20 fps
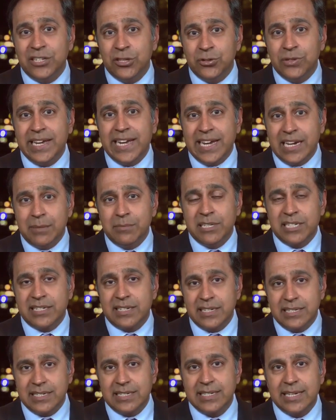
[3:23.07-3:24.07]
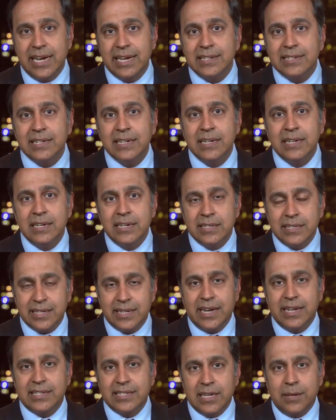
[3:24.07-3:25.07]
unanimous consent to
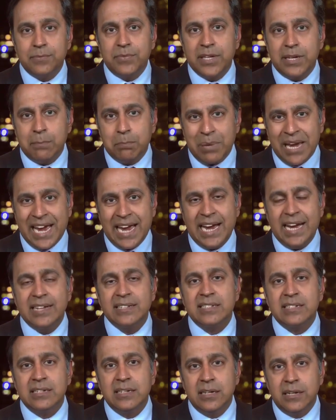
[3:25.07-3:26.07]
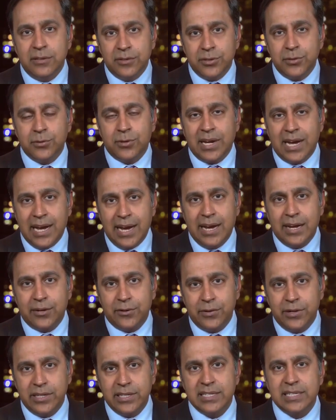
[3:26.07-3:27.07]
get something passed through
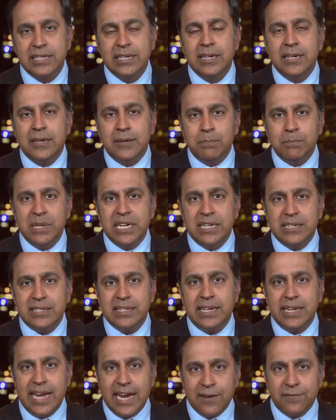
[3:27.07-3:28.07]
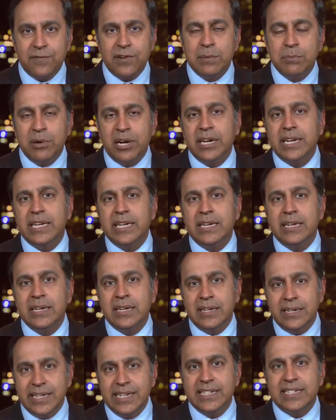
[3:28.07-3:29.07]
Congress means that everybody
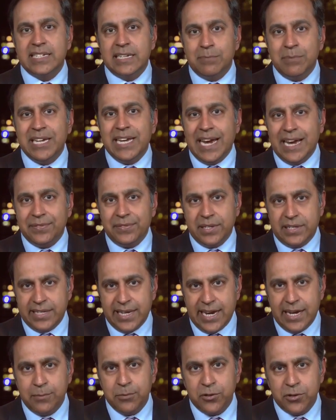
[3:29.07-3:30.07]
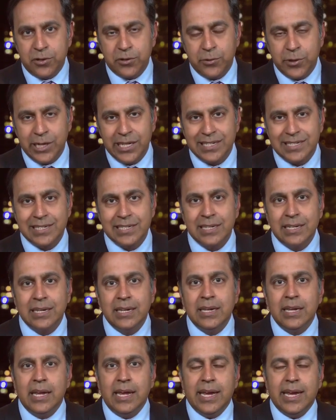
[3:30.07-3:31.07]
needs to be at the table, Chris.
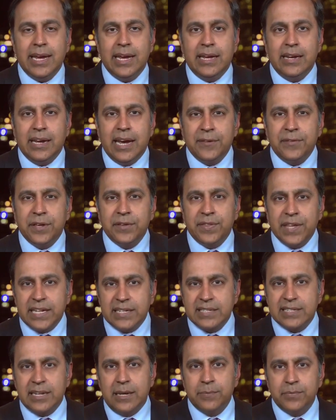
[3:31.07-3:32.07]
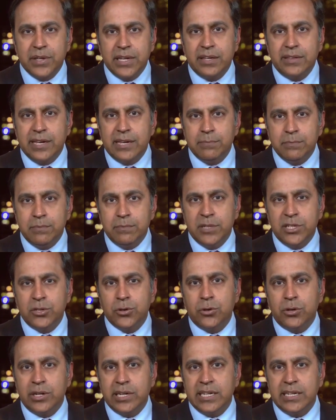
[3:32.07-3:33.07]
And I think that's something that
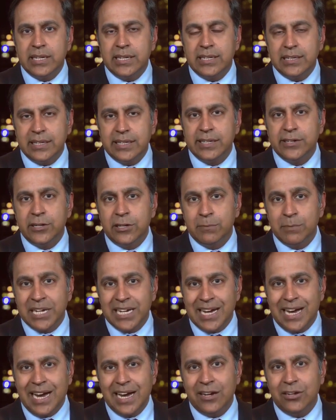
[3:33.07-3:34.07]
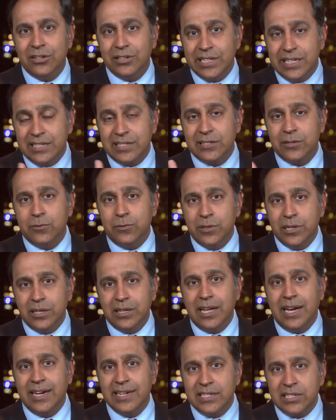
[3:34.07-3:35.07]
Majority Leader McConnell needs to
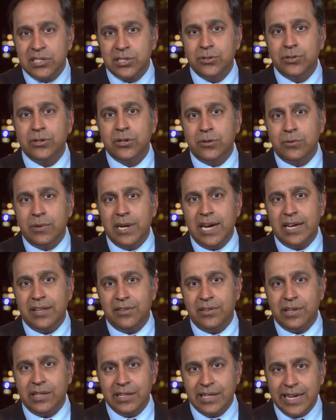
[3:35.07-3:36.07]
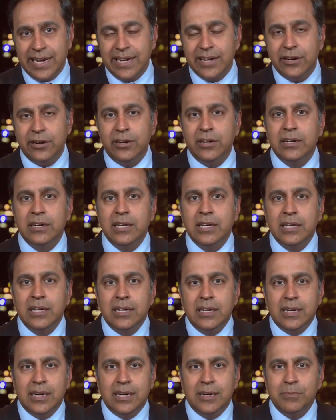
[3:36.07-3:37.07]
realize sooner rather than later.
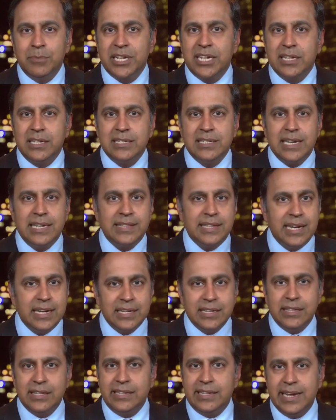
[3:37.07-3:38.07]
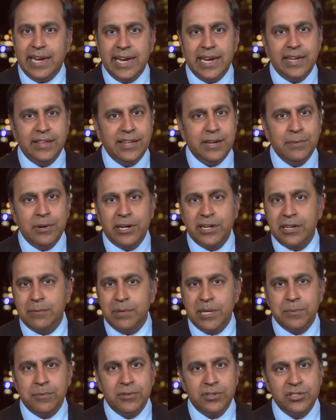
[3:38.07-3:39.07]
Um, because at the end of the day, the American
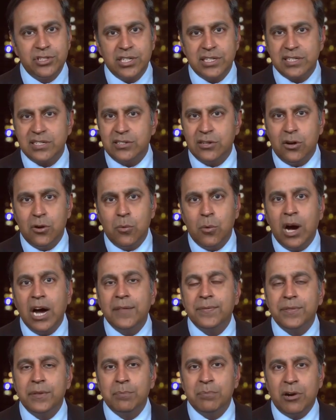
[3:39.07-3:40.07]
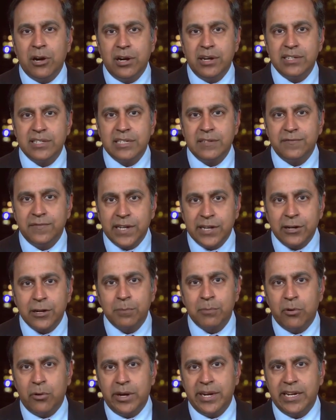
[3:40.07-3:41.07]
people just don't want the partisan finger
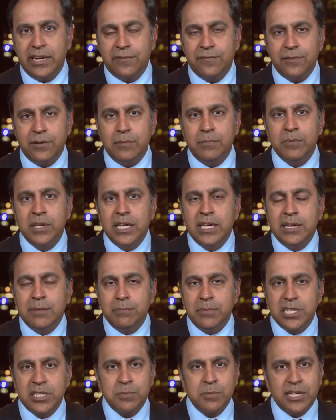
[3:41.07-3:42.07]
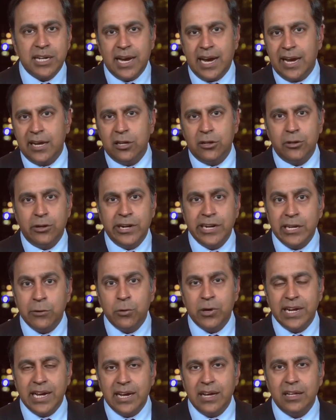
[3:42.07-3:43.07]
pointing from Mitch McConnell or
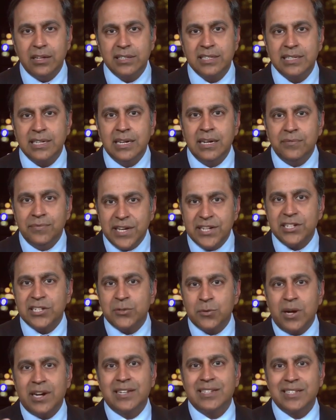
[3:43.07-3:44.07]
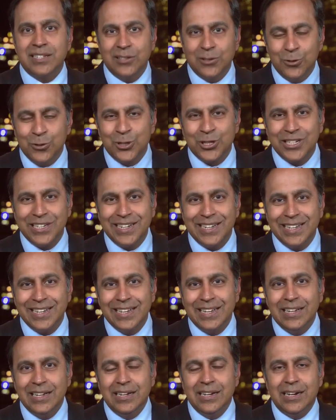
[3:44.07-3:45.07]
anyone else. They just want a solution.
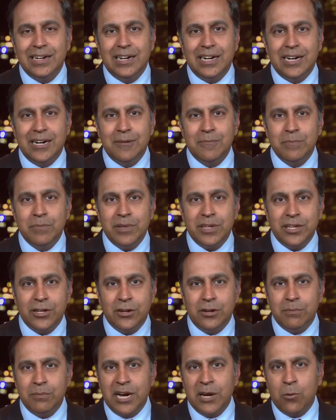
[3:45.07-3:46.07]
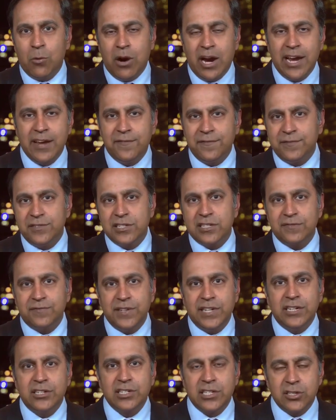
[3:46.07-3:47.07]
Um, you know, my wife just
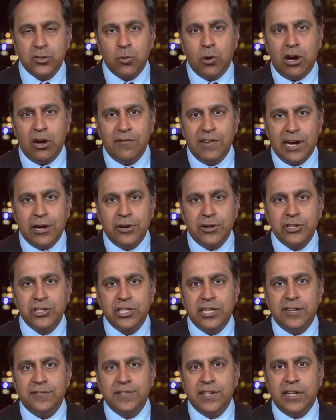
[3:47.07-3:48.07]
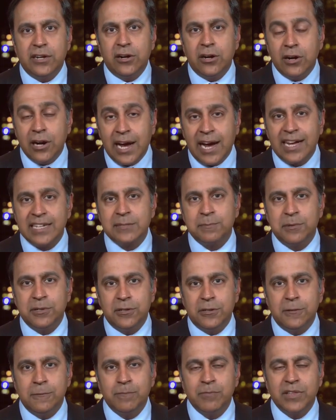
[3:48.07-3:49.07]
finished a 12 hour shift at her
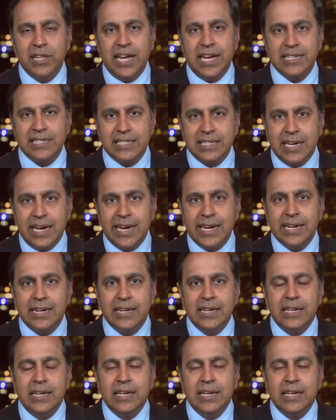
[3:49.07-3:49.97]
hospital last night,